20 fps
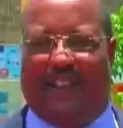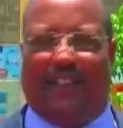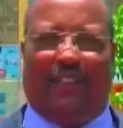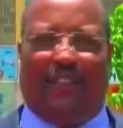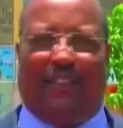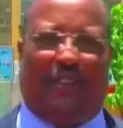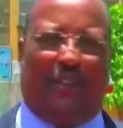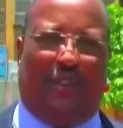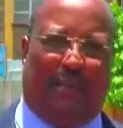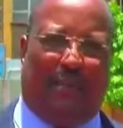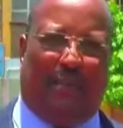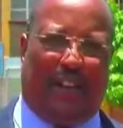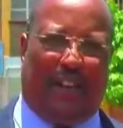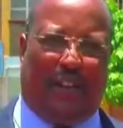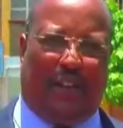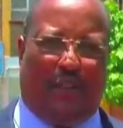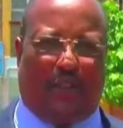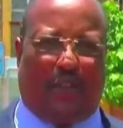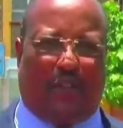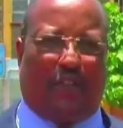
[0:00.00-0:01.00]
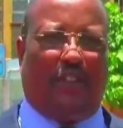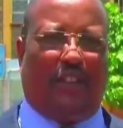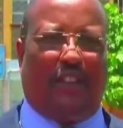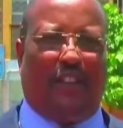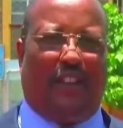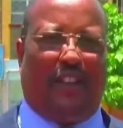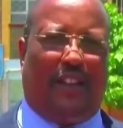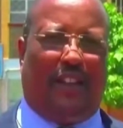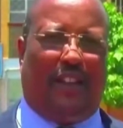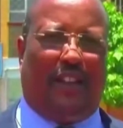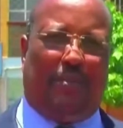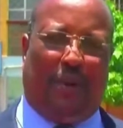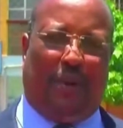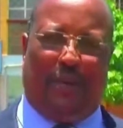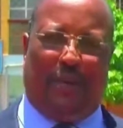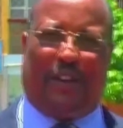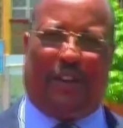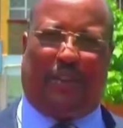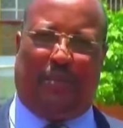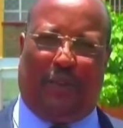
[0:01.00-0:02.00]
There's no money lost in
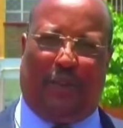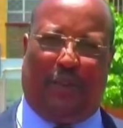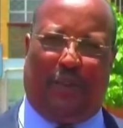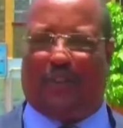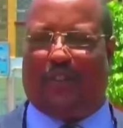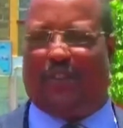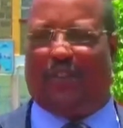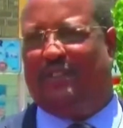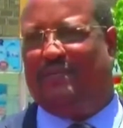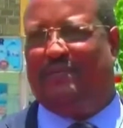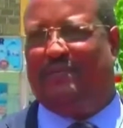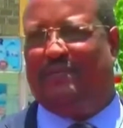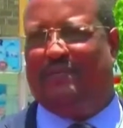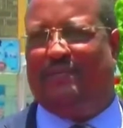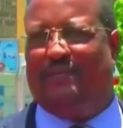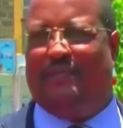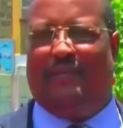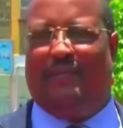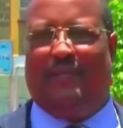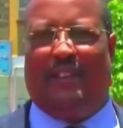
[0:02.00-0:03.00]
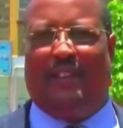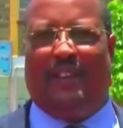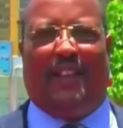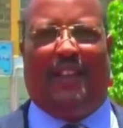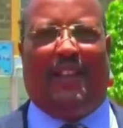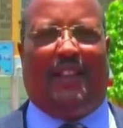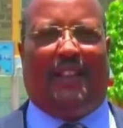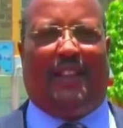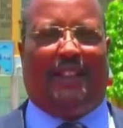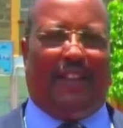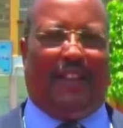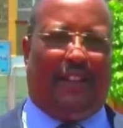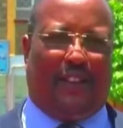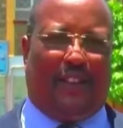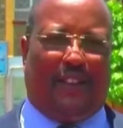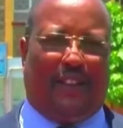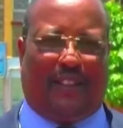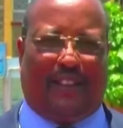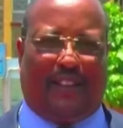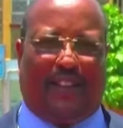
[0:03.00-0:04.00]
Bomet Mulot. The
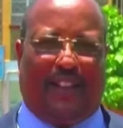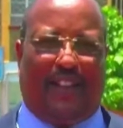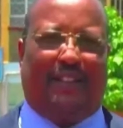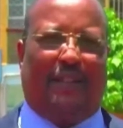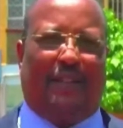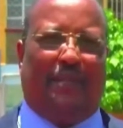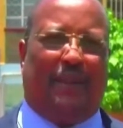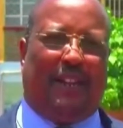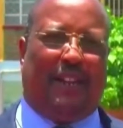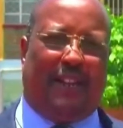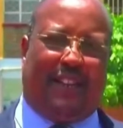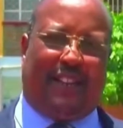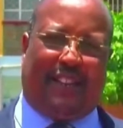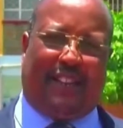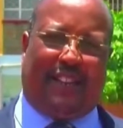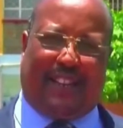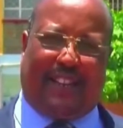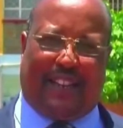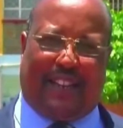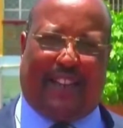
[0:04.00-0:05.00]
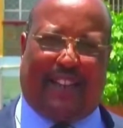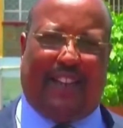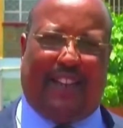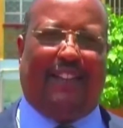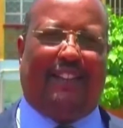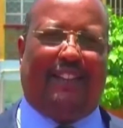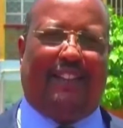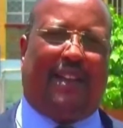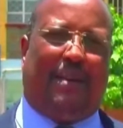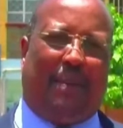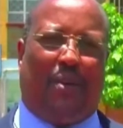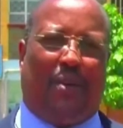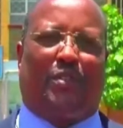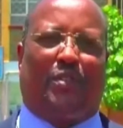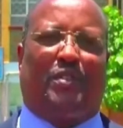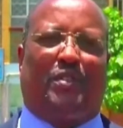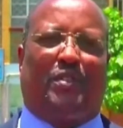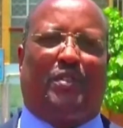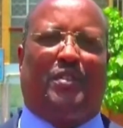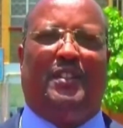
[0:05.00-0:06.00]
investigation being undertaken is
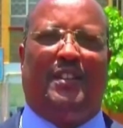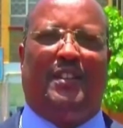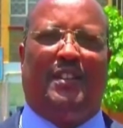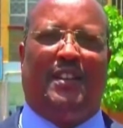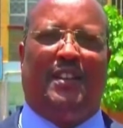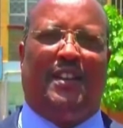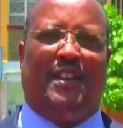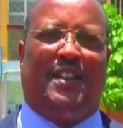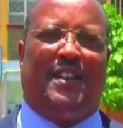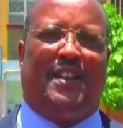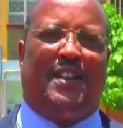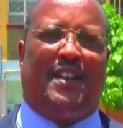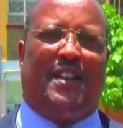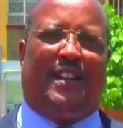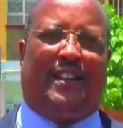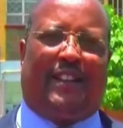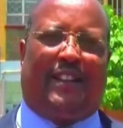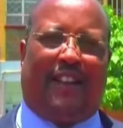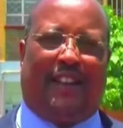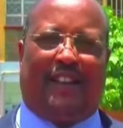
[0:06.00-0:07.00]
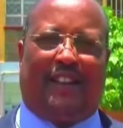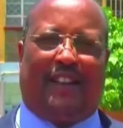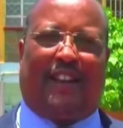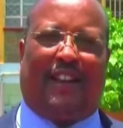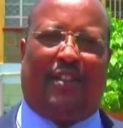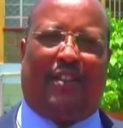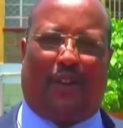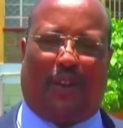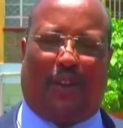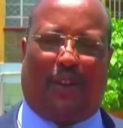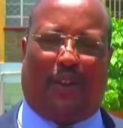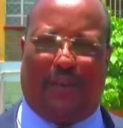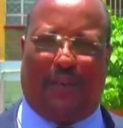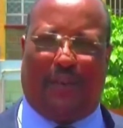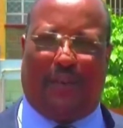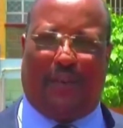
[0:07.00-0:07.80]
about tender documentation